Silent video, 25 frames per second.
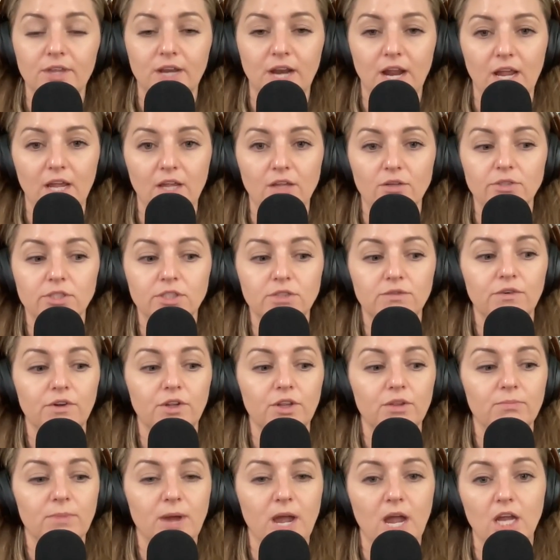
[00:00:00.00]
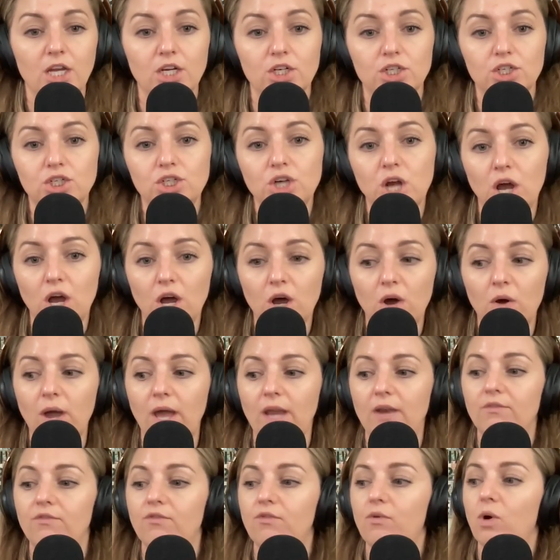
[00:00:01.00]
that I use for my show
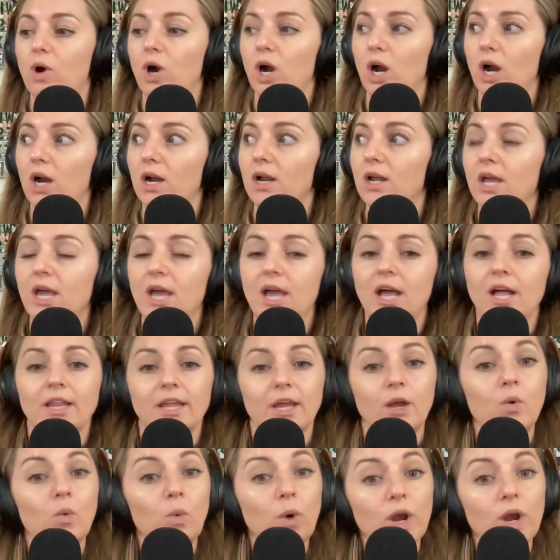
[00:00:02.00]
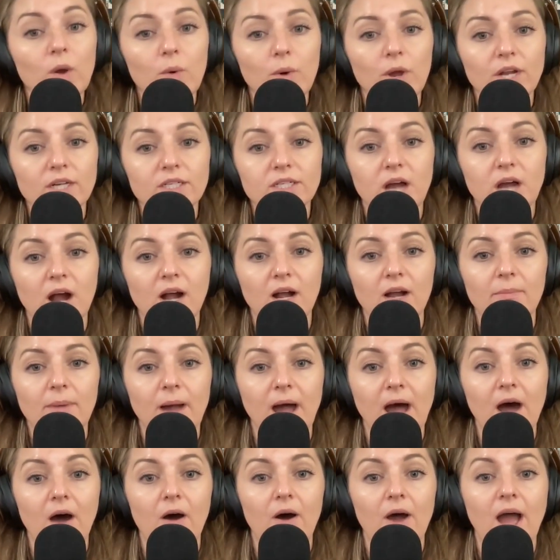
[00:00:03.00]
and for like what I want to talk
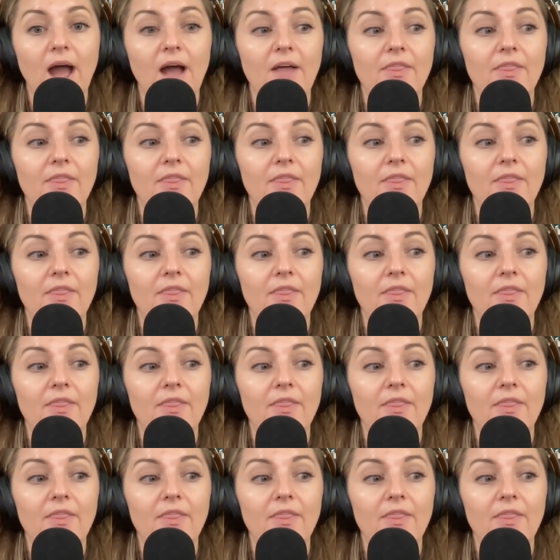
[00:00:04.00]
about.